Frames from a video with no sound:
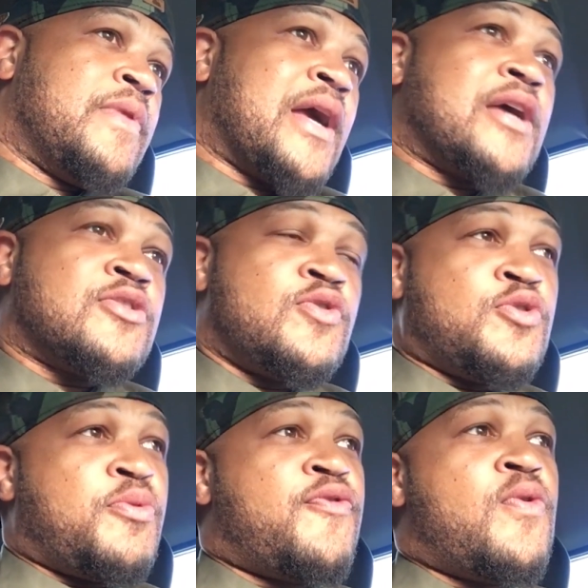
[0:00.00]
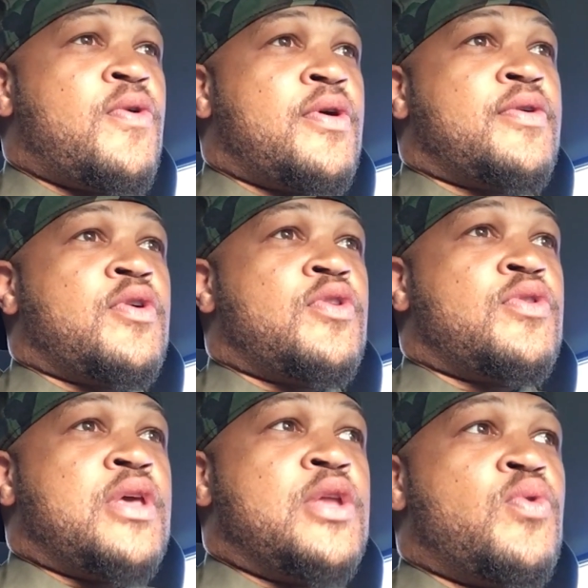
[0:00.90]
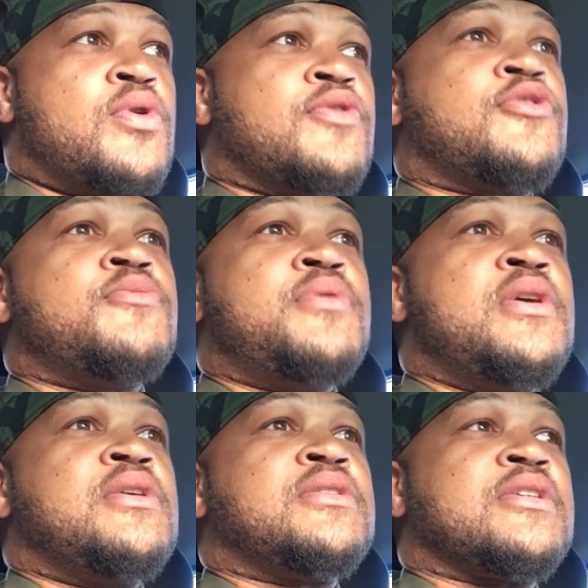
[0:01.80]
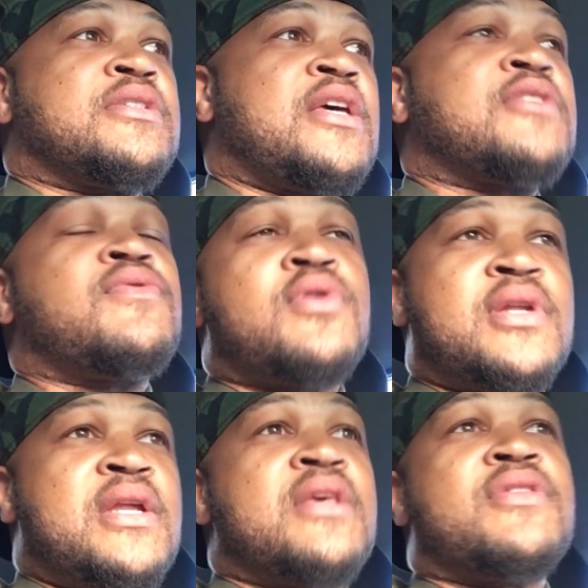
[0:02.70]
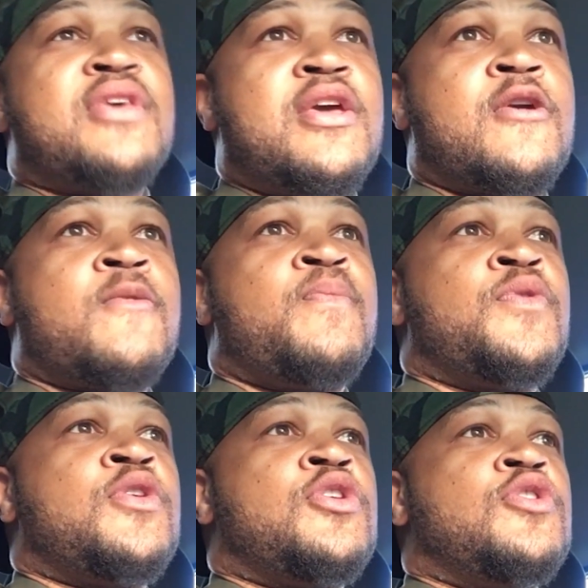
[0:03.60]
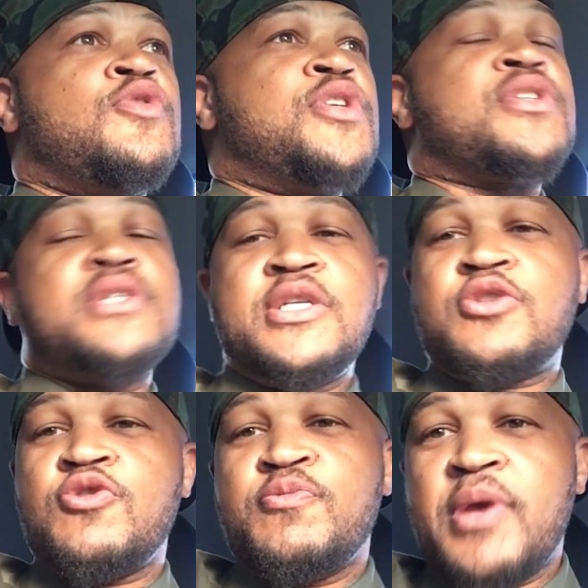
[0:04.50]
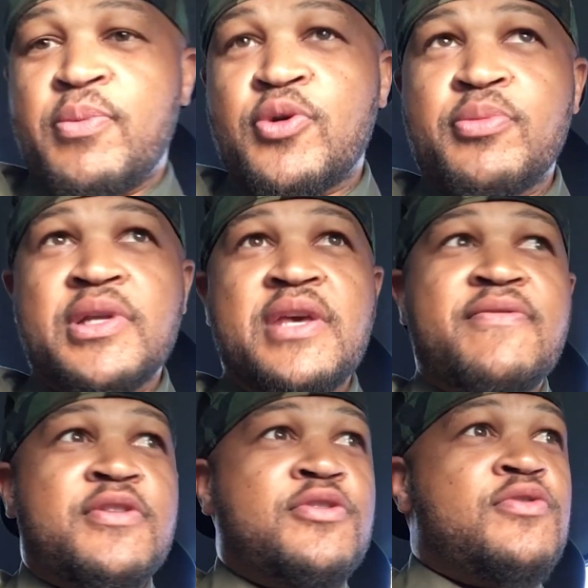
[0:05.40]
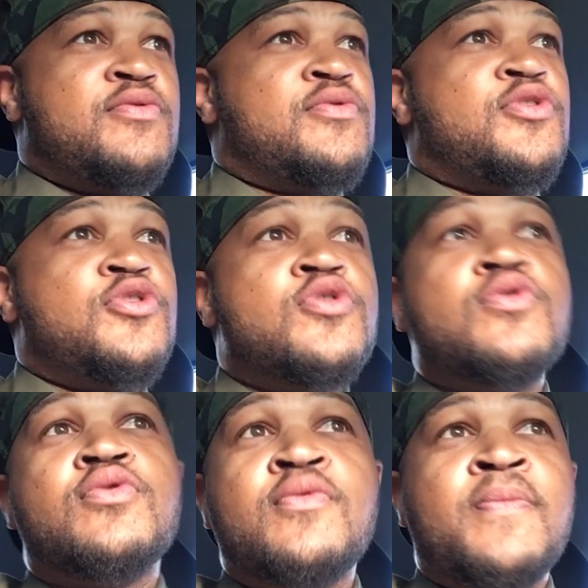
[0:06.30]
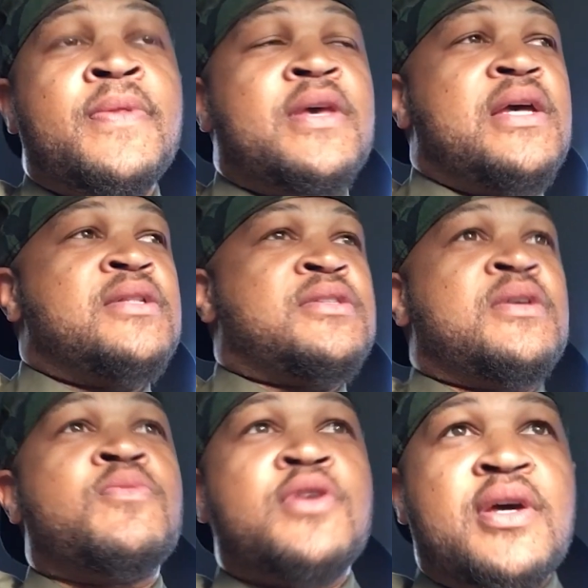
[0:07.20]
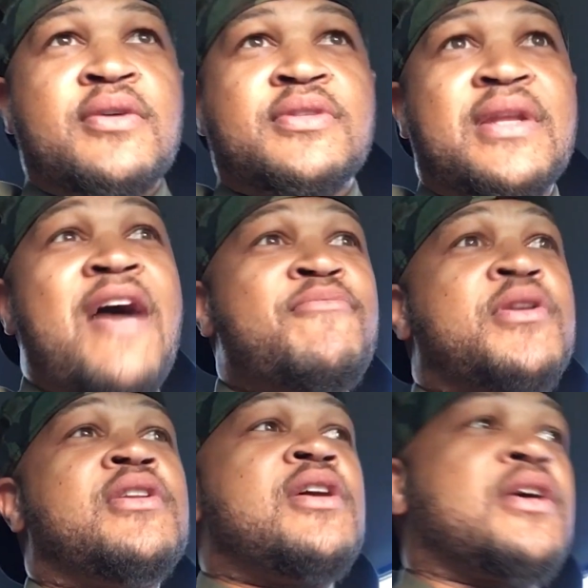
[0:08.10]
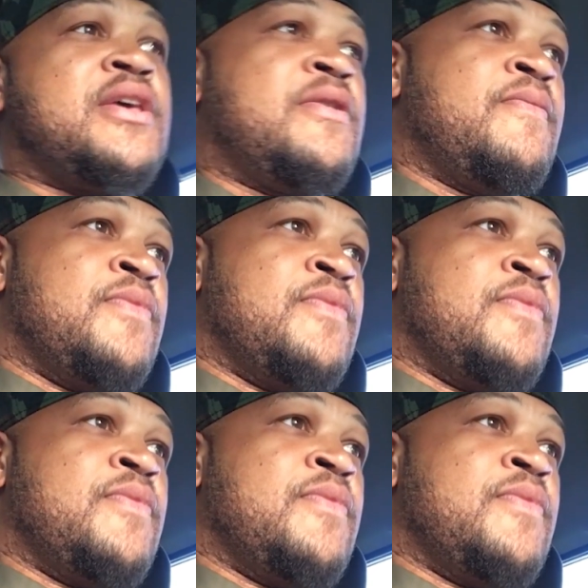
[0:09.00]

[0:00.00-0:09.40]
like I told you before, in order to be successful at anything, you just need two people to believe in you, you and someone else. And I've been lucky.